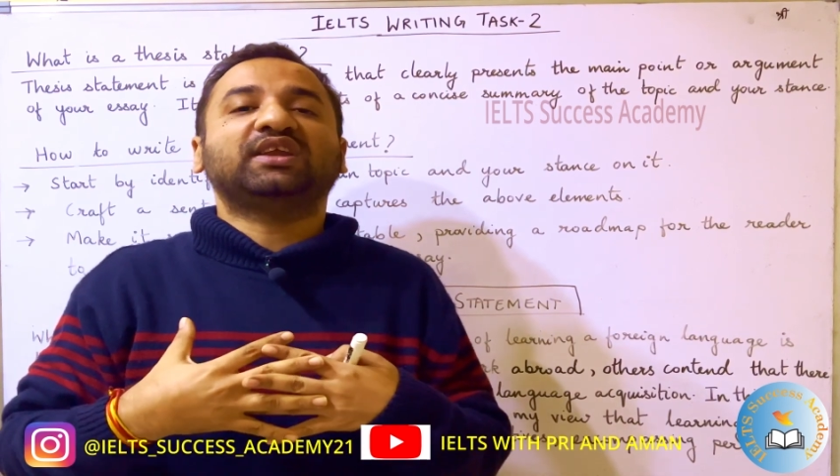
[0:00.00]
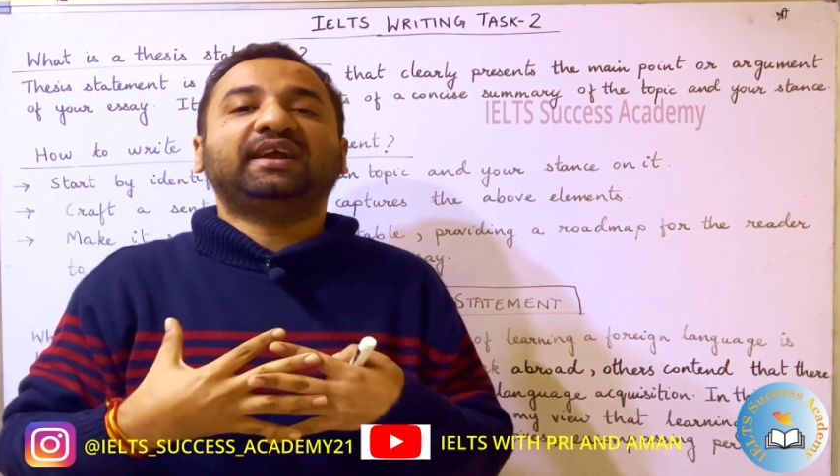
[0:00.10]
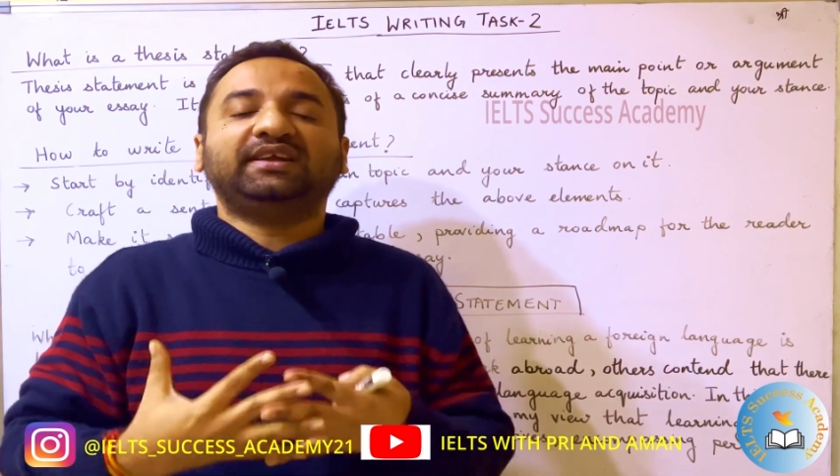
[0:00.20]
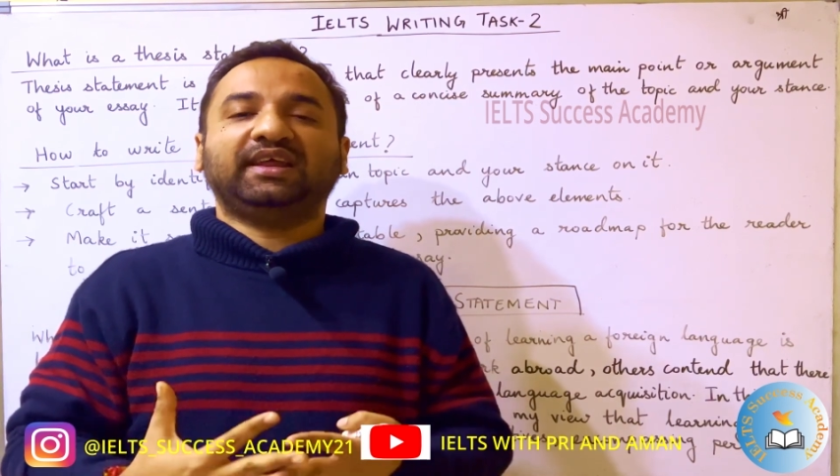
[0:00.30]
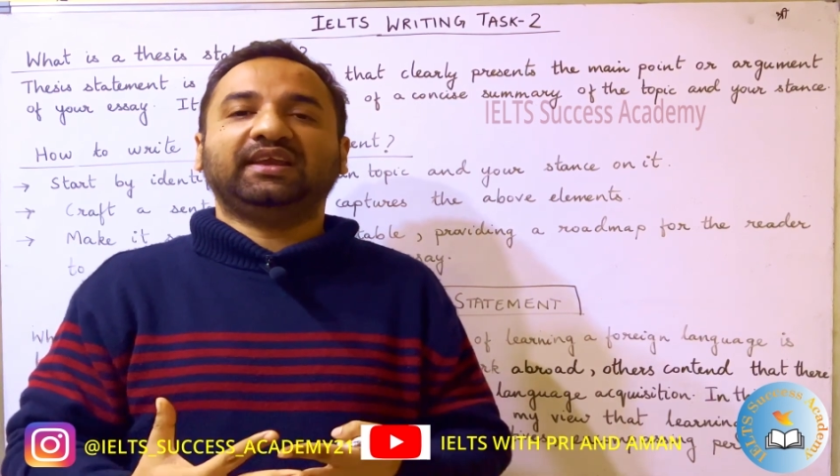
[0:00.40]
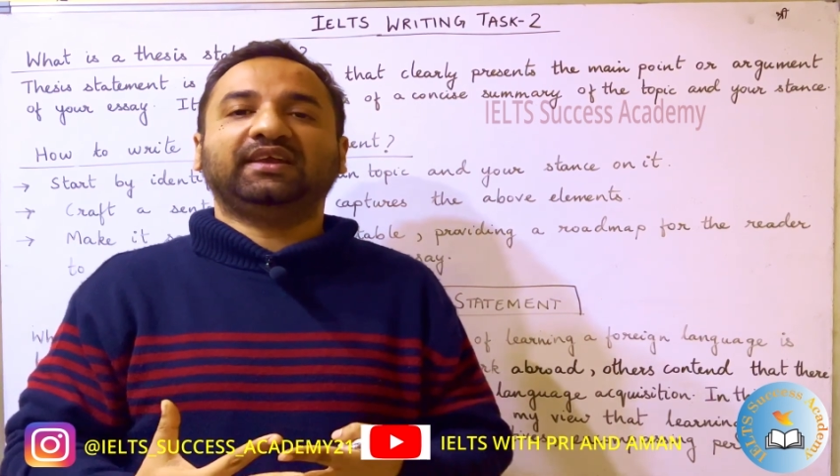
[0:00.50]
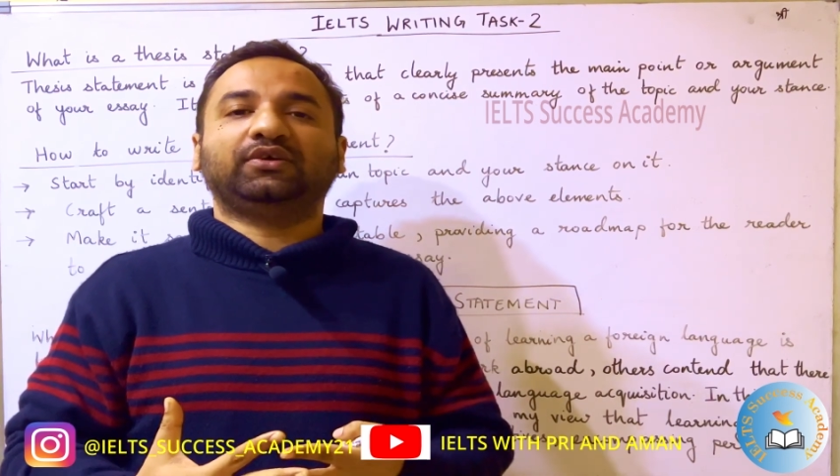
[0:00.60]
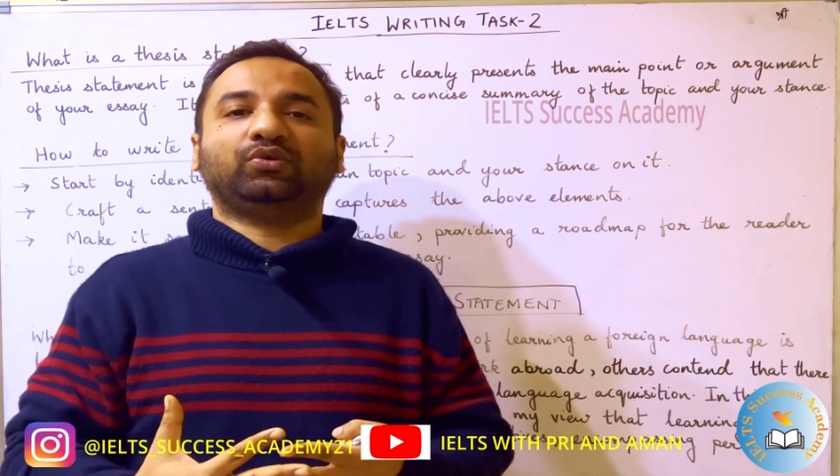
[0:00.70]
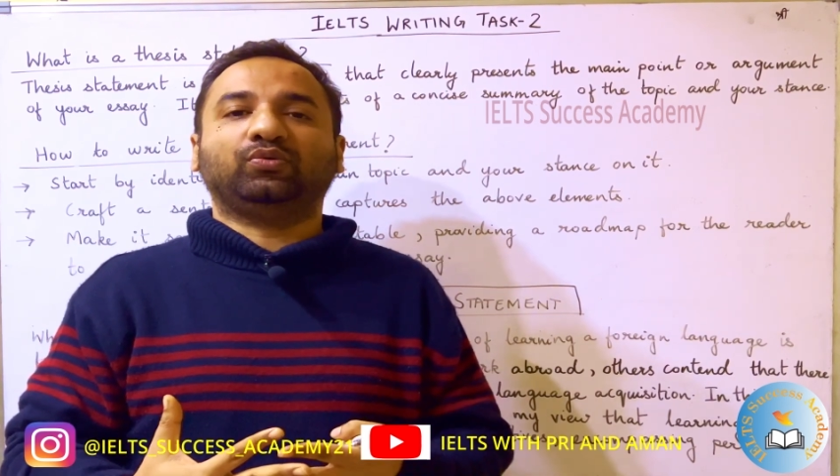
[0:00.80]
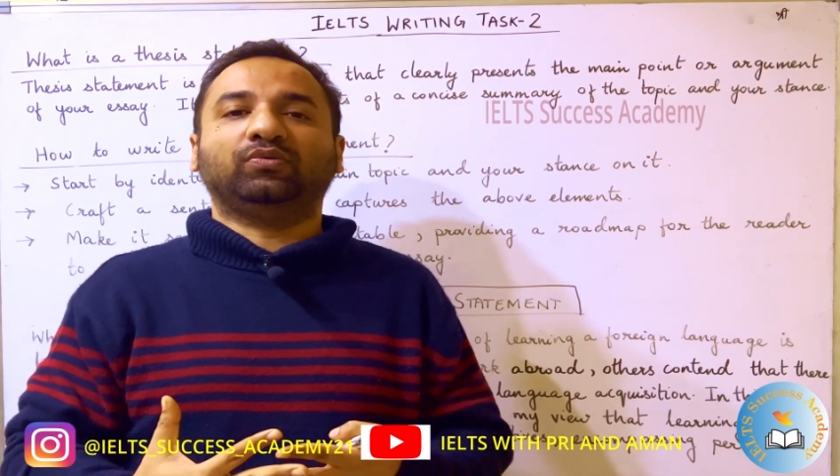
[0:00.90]

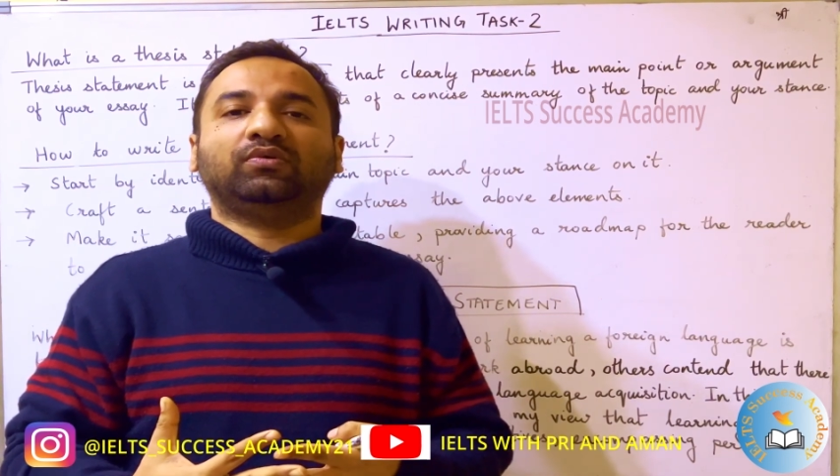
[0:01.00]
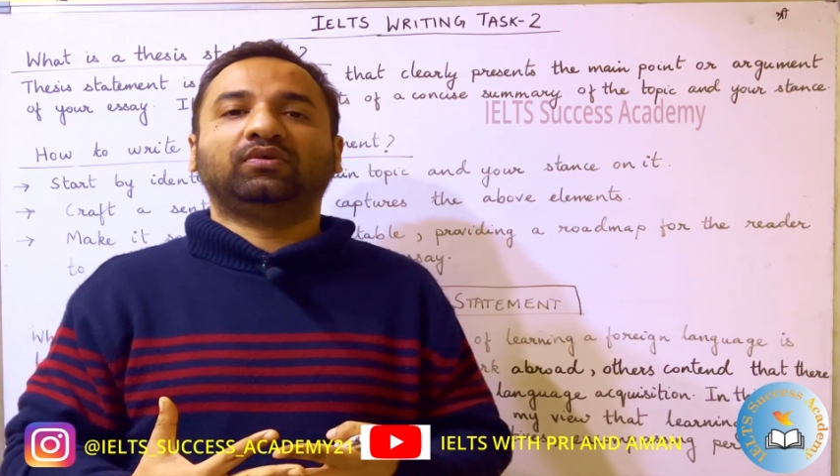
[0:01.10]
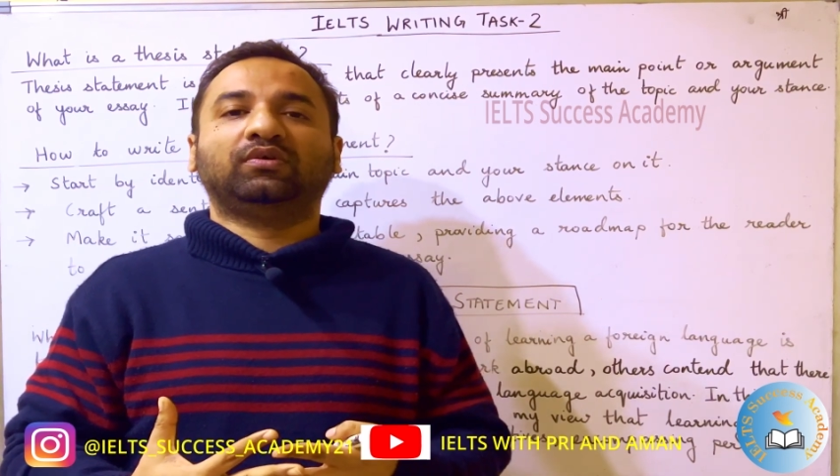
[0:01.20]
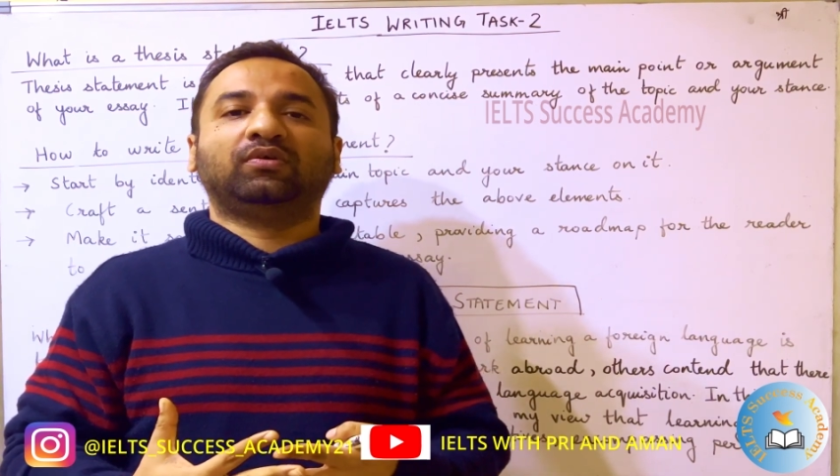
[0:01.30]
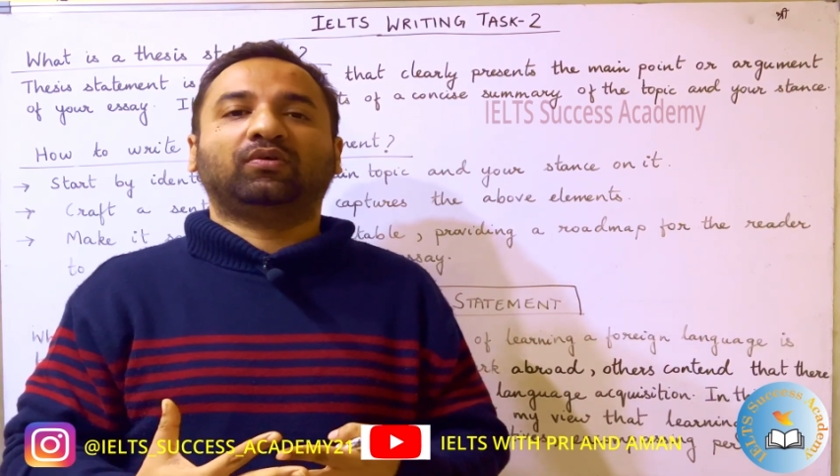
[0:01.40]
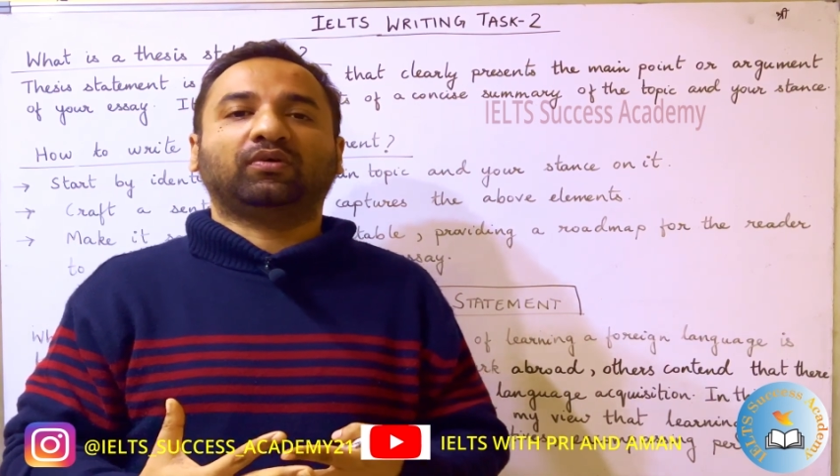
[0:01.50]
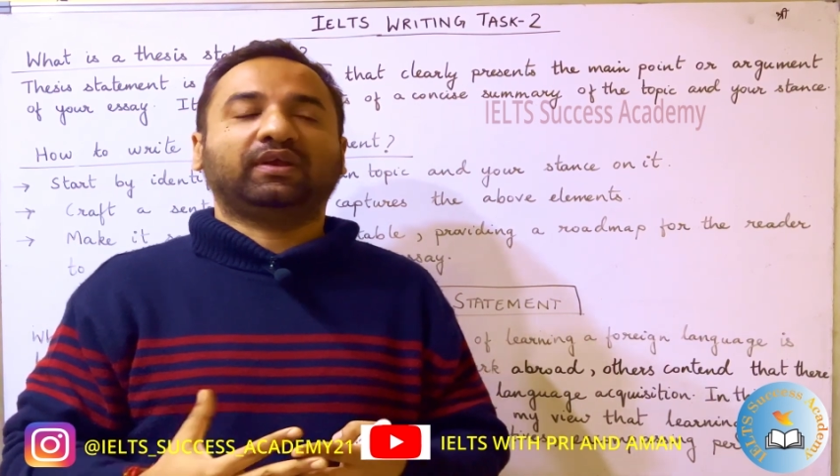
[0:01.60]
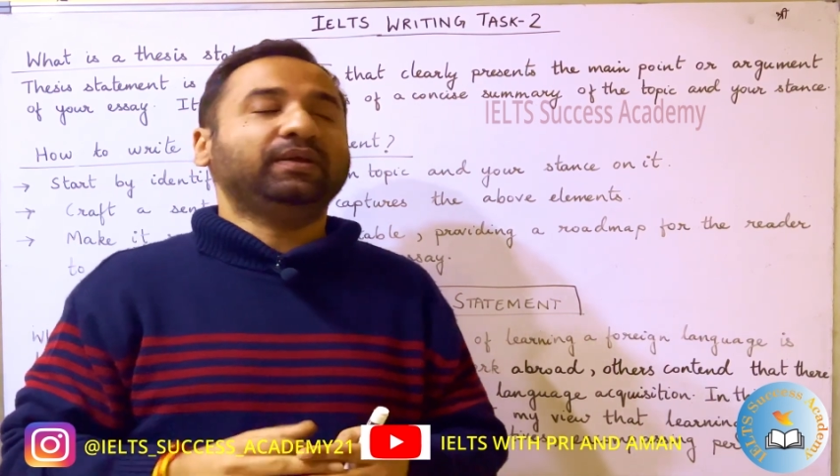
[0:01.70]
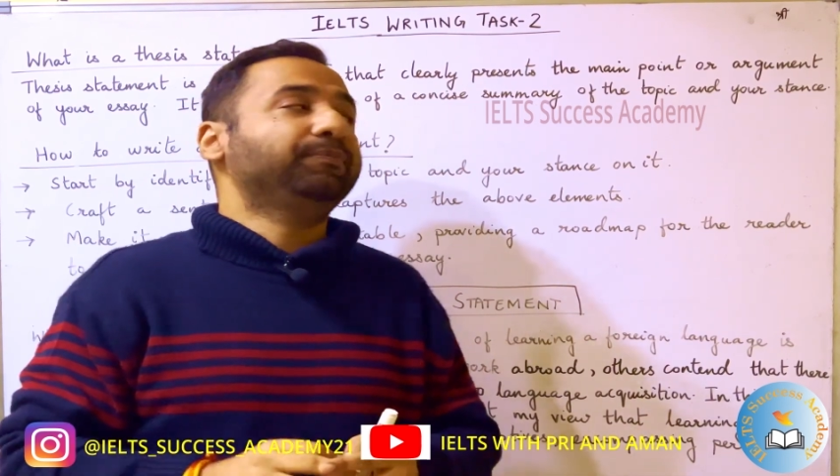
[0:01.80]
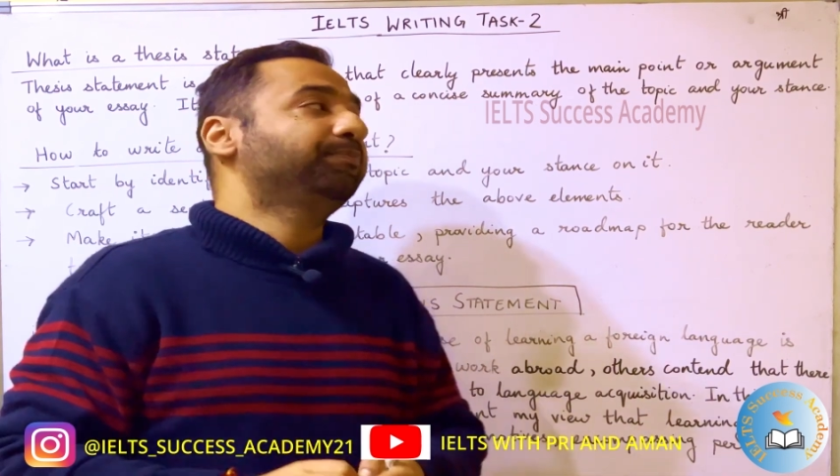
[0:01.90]
entailing to?
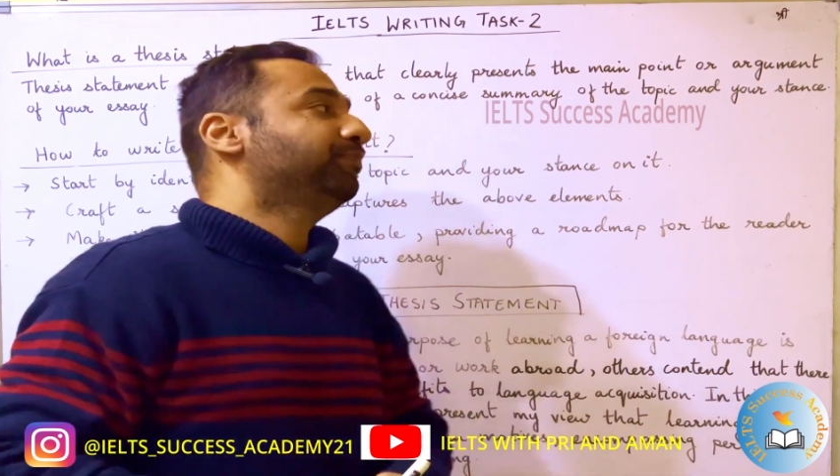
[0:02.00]
Okay?